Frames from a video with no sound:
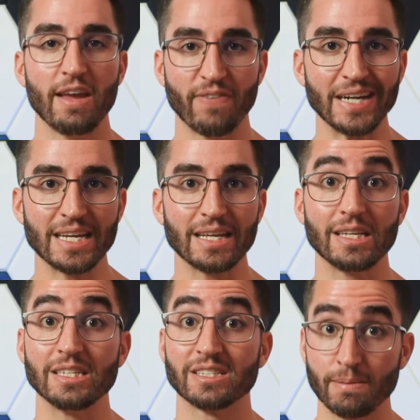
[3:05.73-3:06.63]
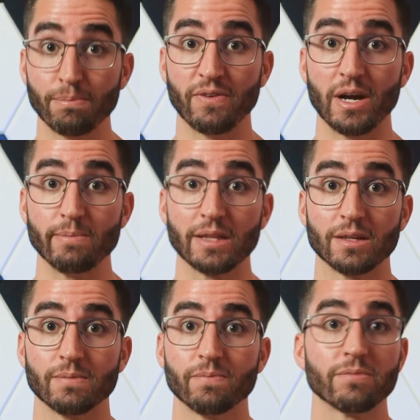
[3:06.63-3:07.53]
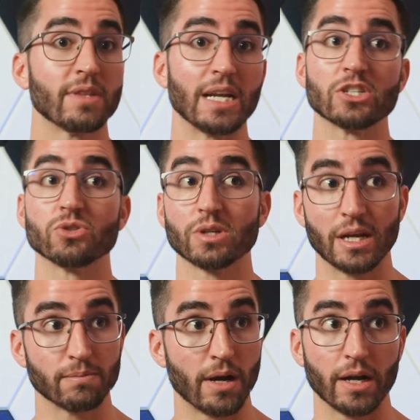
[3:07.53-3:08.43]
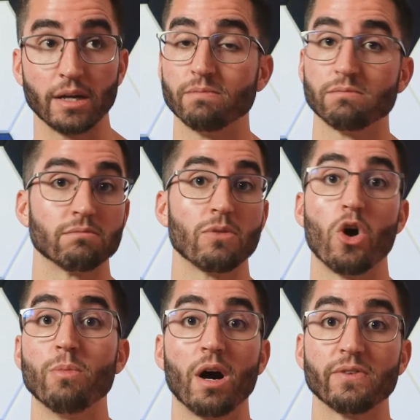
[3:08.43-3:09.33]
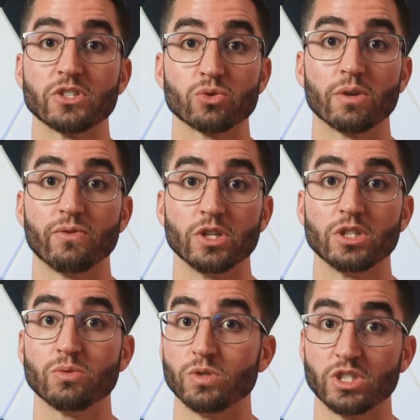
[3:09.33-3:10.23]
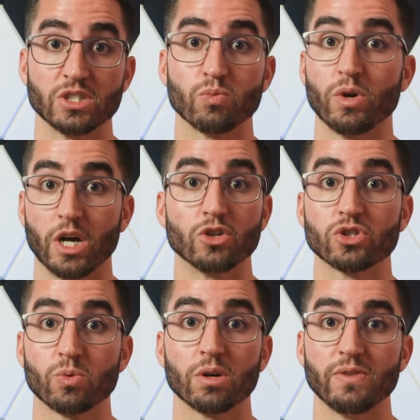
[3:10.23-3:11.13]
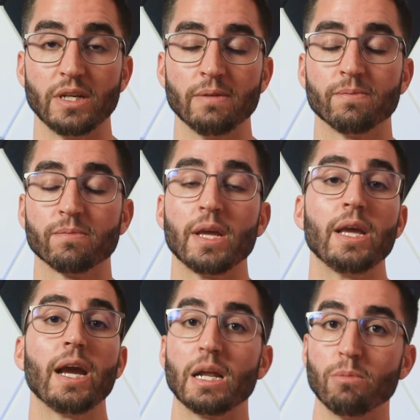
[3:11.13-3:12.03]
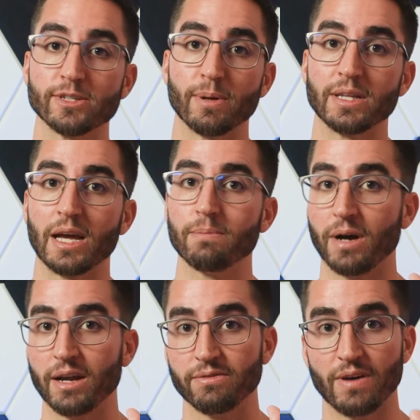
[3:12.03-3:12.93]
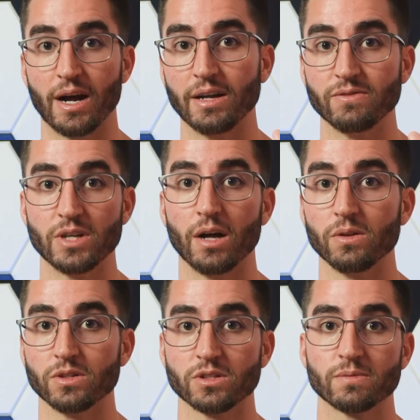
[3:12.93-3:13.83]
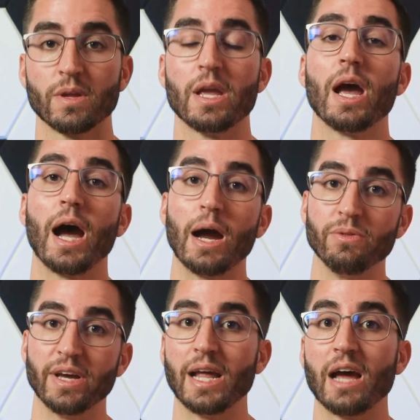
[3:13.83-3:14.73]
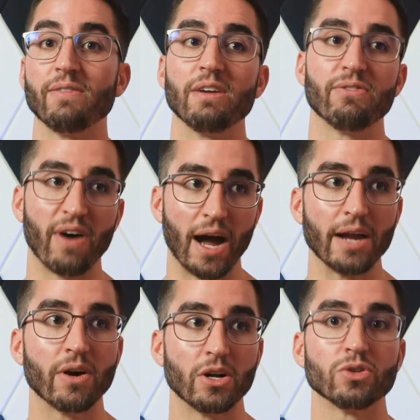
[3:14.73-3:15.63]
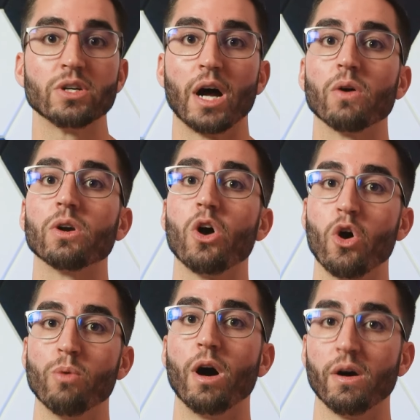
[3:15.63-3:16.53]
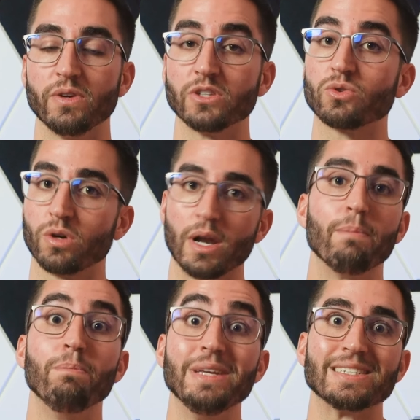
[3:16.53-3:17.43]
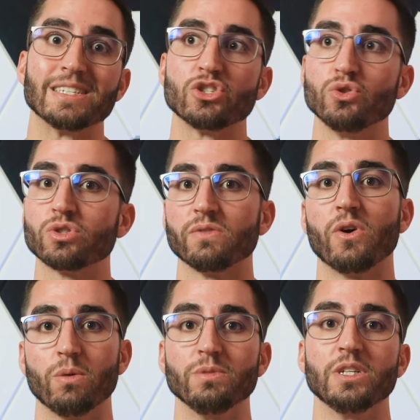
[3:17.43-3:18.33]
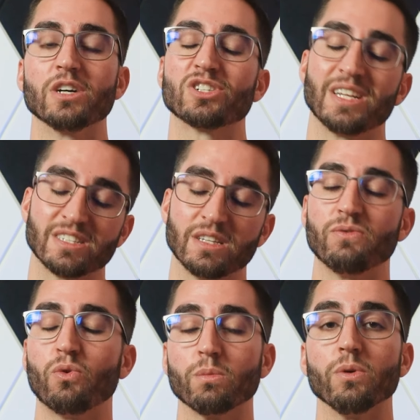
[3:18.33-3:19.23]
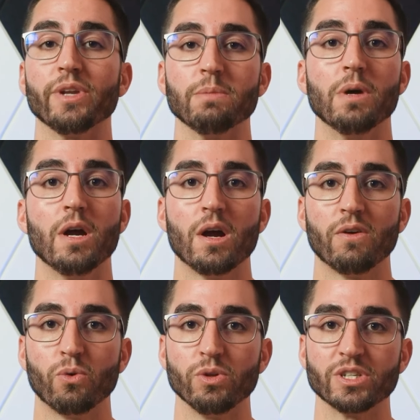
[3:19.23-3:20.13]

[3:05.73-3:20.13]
I take the simplified method, then I just look at my home office square footage, which is 100 square feet, and I multiply that by $5. I would then have a $500 home office or business use of home deduction. That's the formal name for this